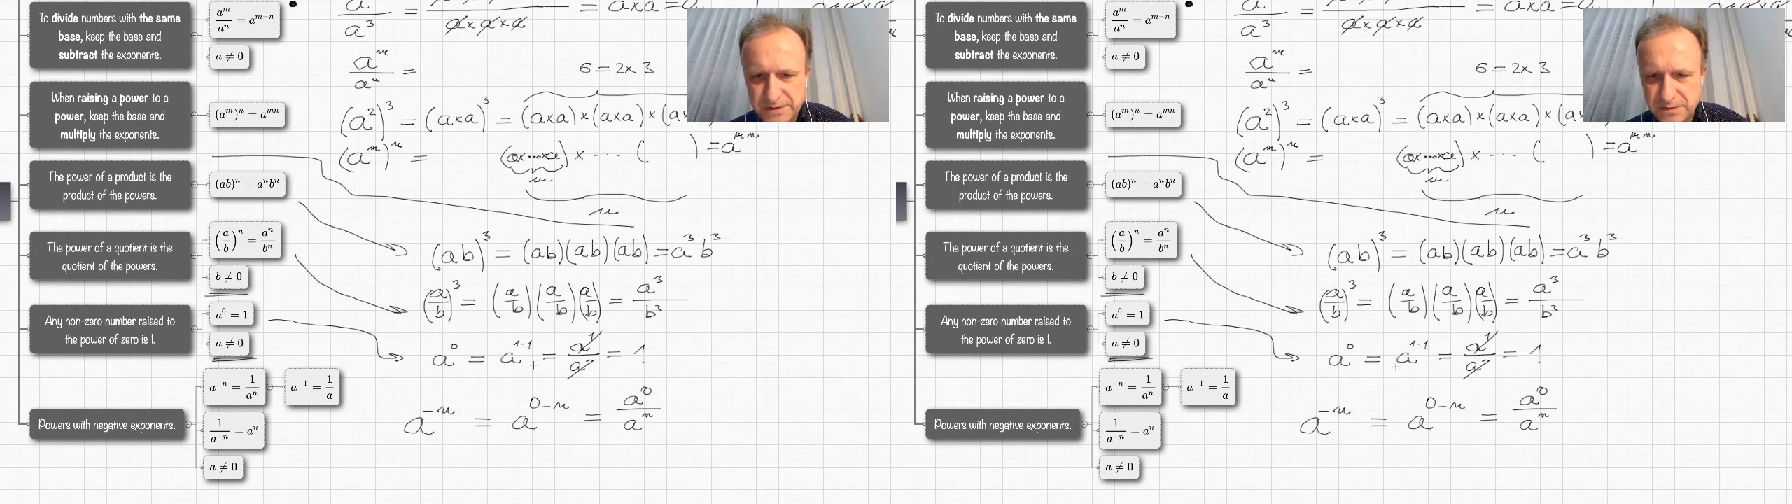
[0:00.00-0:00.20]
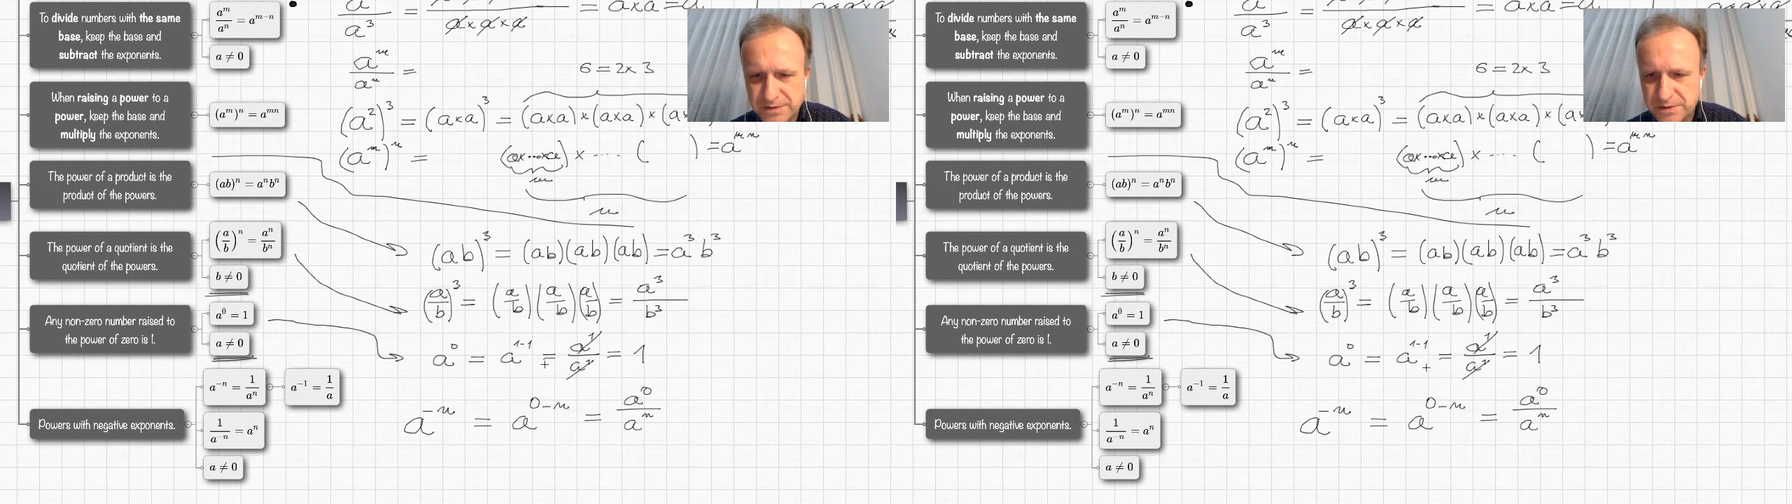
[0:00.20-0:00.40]

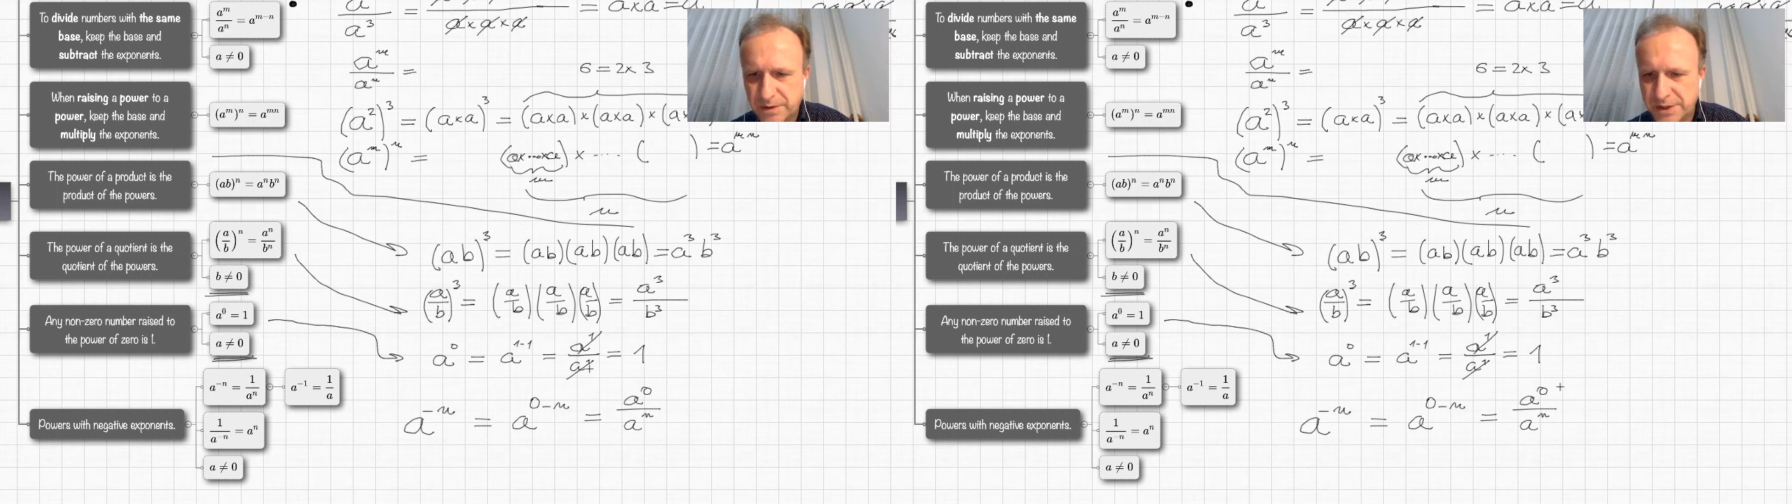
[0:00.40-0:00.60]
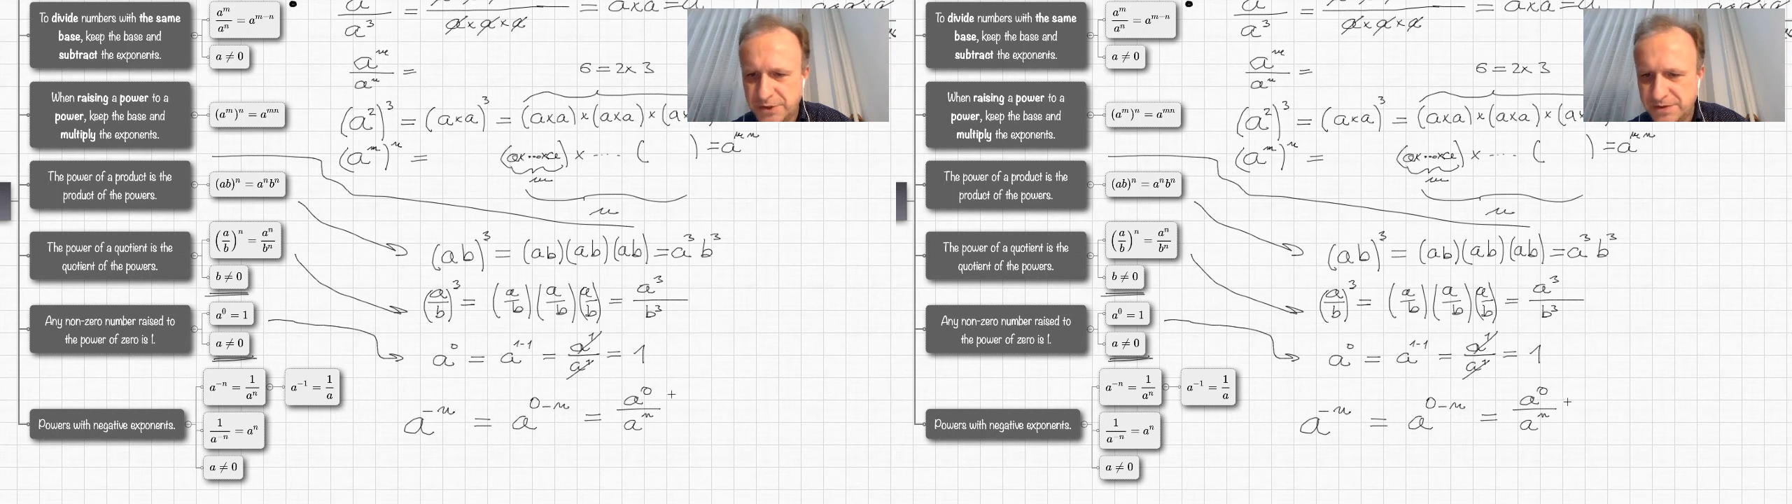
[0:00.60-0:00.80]

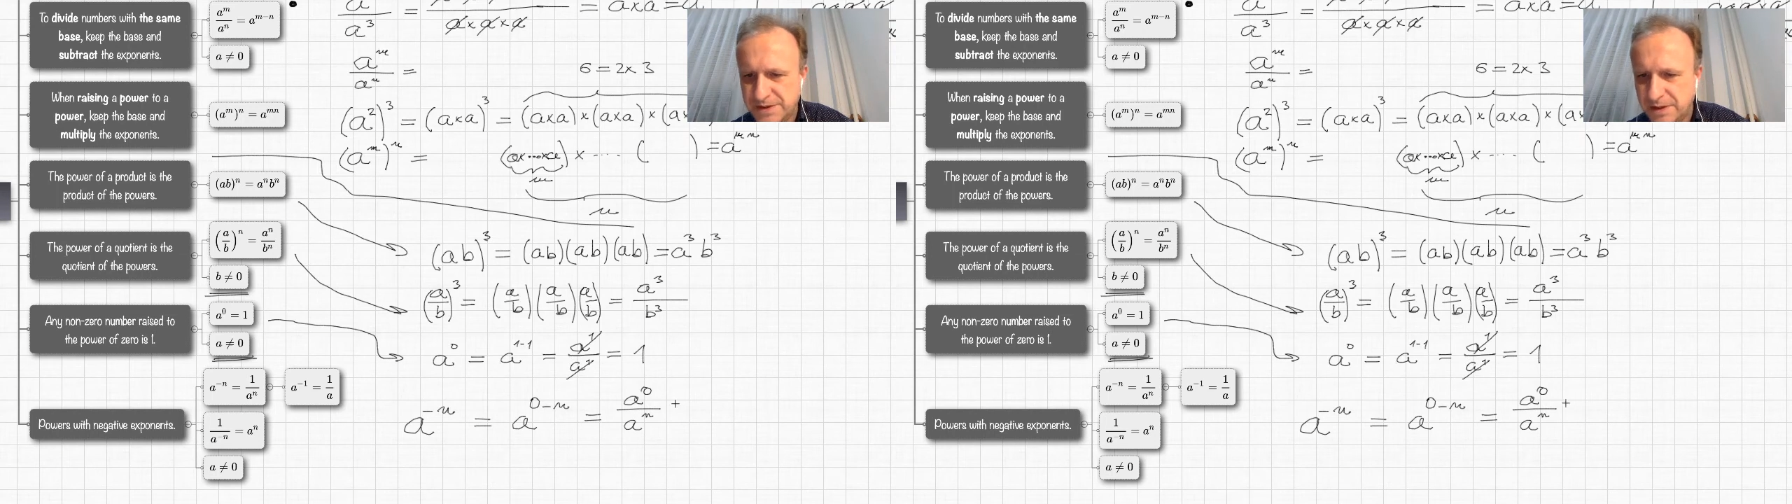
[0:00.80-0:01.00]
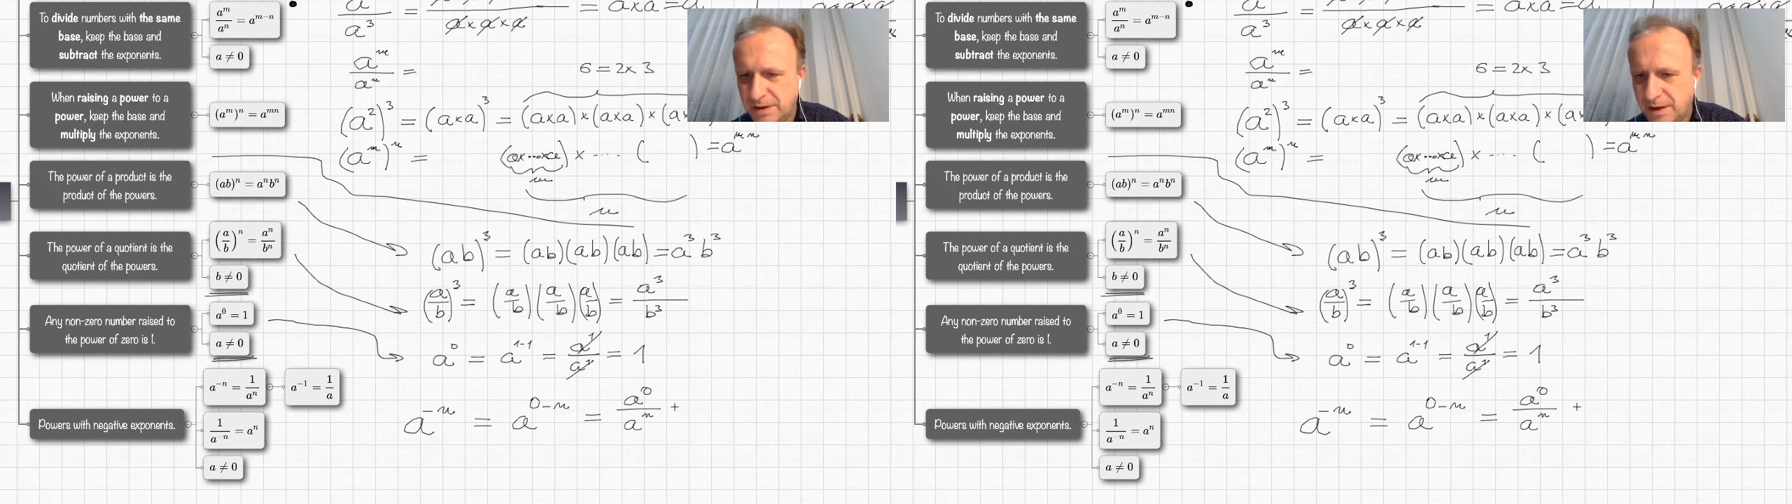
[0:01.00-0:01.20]
considerations
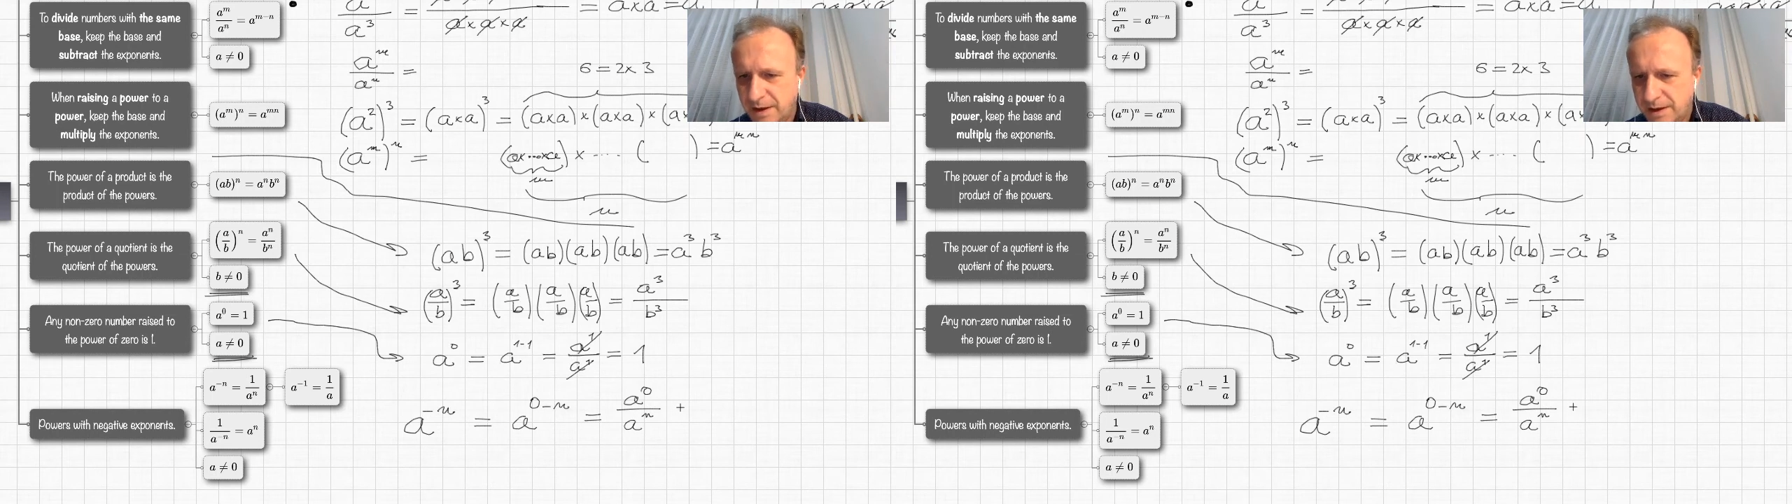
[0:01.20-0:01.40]
here,